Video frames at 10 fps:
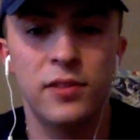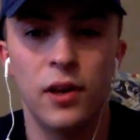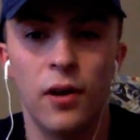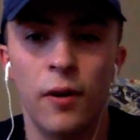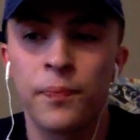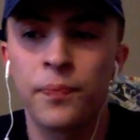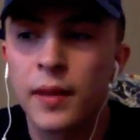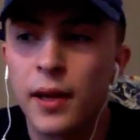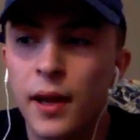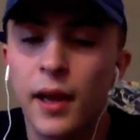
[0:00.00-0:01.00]
So
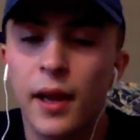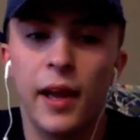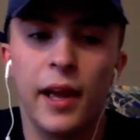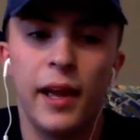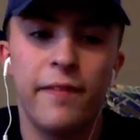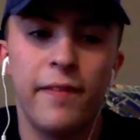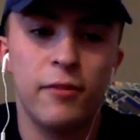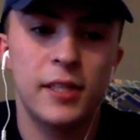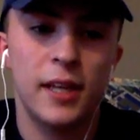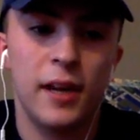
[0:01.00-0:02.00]
if it
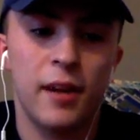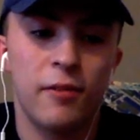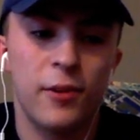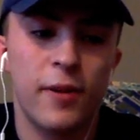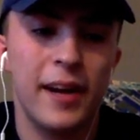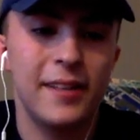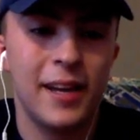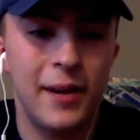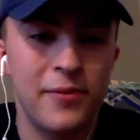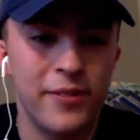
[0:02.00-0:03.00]
was the right
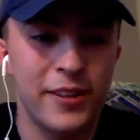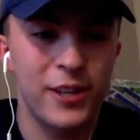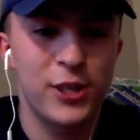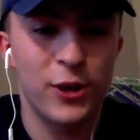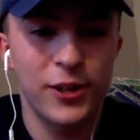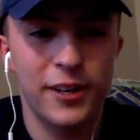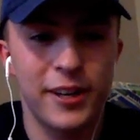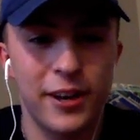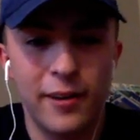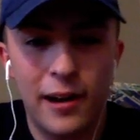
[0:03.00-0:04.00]
time for the shoulder to
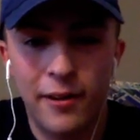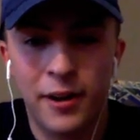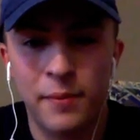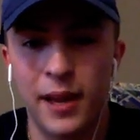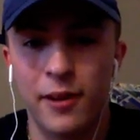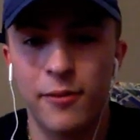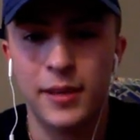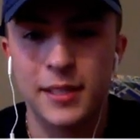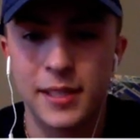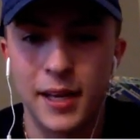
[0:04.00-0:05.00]
go out on me, it
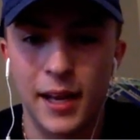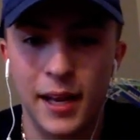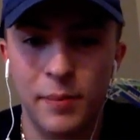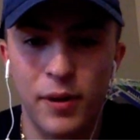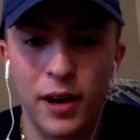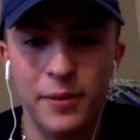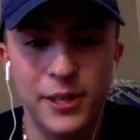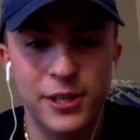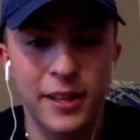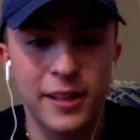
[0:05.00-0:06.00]
was probably
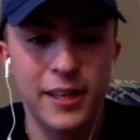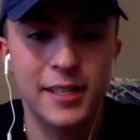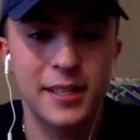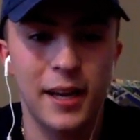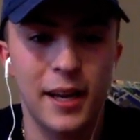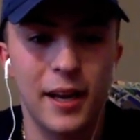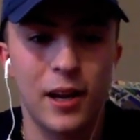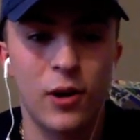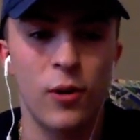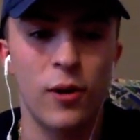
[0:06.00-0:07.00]
during this
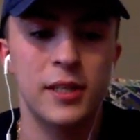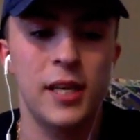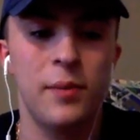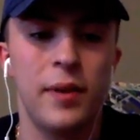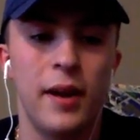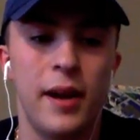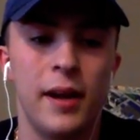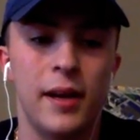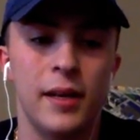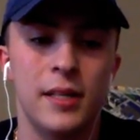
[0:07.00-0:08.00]
quarantine
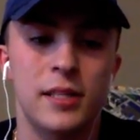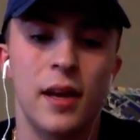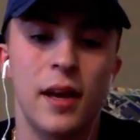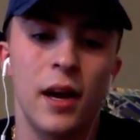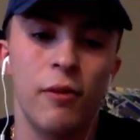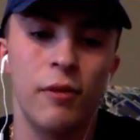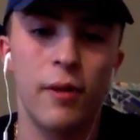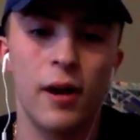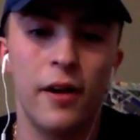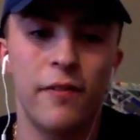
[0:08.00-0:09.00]
period because we
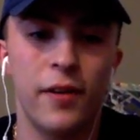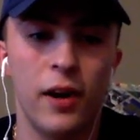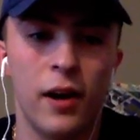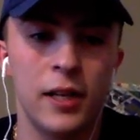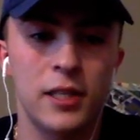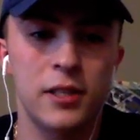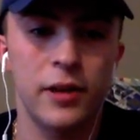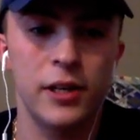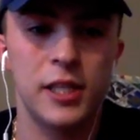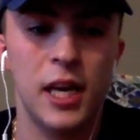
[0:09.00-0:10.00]
were off and on. So
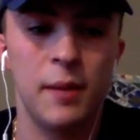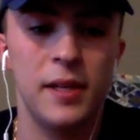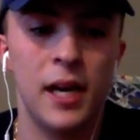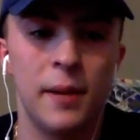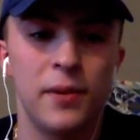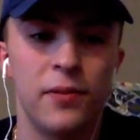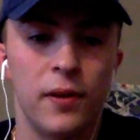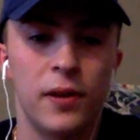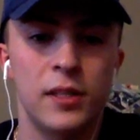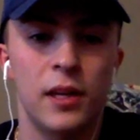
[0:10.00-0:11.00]
it just gave me time to
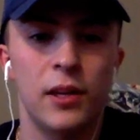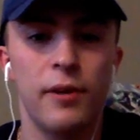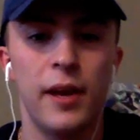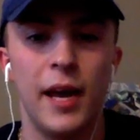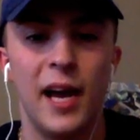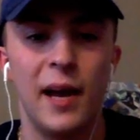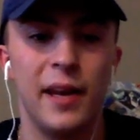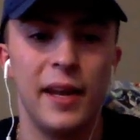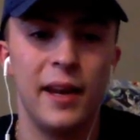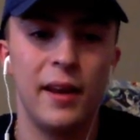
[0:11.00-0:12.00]
focus on the rehab,
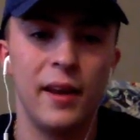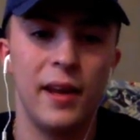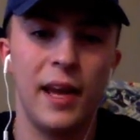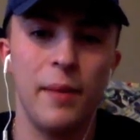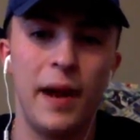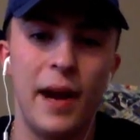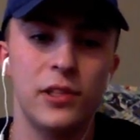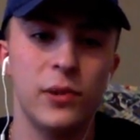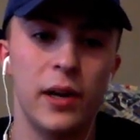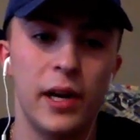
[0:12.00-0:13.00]
get it back
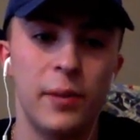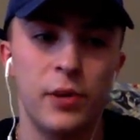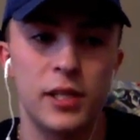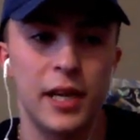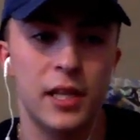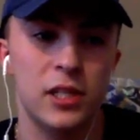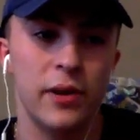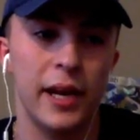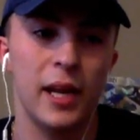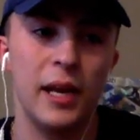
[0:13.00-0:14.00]
to 100%, so
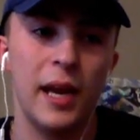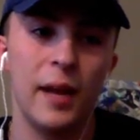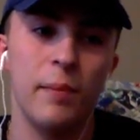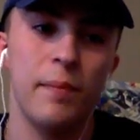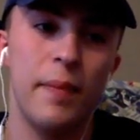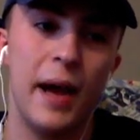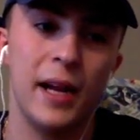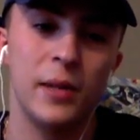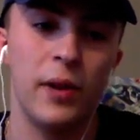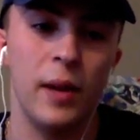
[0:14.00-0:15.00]
I could get
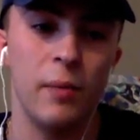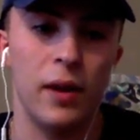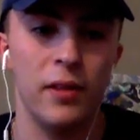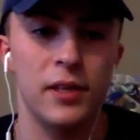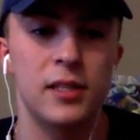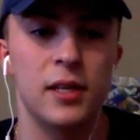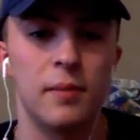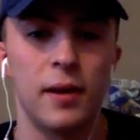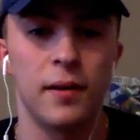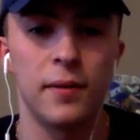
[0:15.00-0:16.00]
back to playing ball this
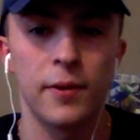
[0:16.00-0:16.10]
summer.